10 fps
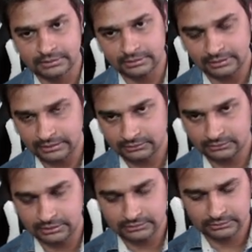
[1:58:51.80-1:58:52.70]
underneath.
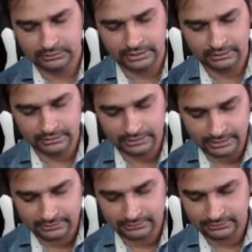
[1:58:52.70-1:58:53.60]
So it's like
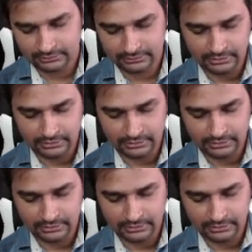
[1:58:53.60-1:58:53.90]
kids,